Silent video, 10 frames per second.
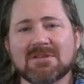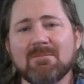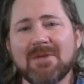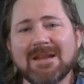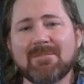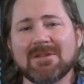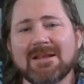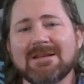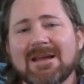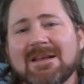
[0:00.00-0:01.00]

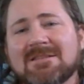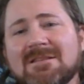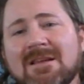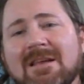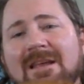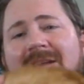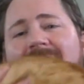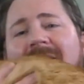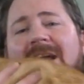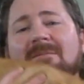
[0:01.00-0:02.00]
manipulate dice
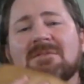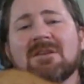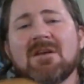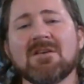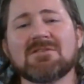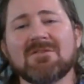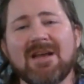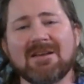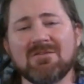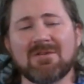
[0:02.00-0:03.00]
in games so
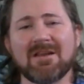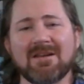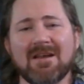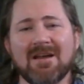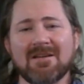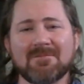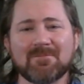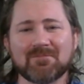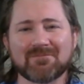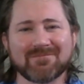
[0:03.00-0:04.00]
that you
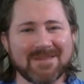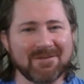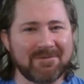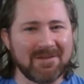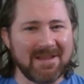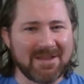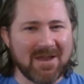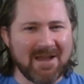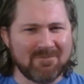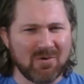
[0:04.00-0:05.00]
feel like you
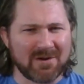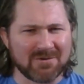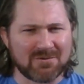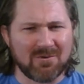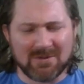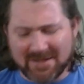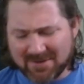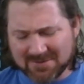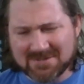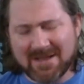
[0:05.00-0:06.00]
have more control. Like
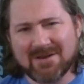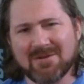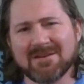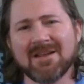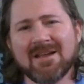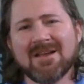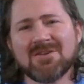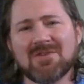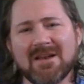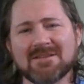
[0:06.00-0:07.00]
you said, you can
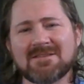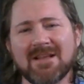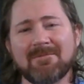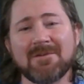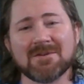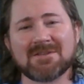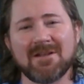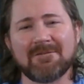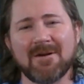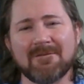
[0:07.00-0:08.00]
try to set
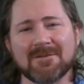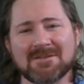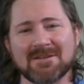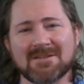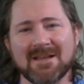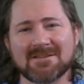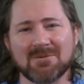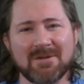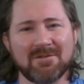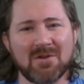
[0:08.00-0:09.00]
yourself up for success.
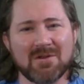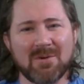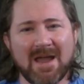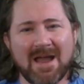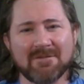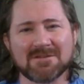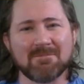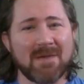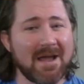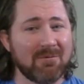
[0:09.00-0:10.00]
So even though you have some
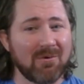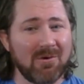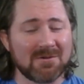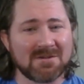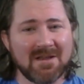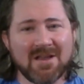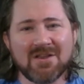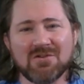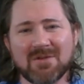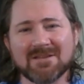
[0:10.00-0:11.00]
bad rolls,
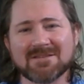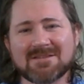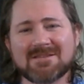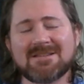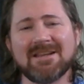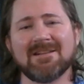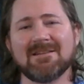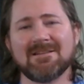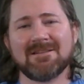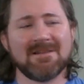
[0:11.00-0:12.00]
you can still
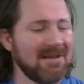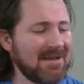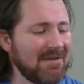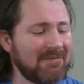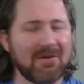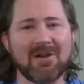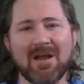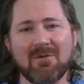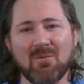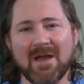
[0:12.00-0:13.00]
figure
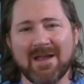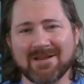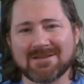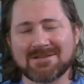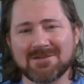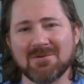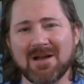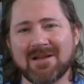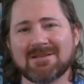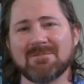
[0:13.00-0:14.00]
out a way
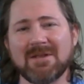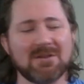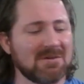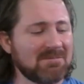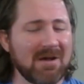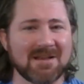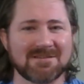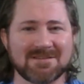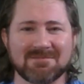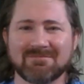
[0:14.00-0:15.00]
to beat those
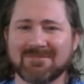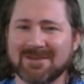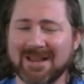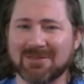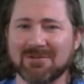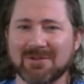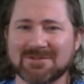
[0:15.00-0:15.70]
bosses and get through those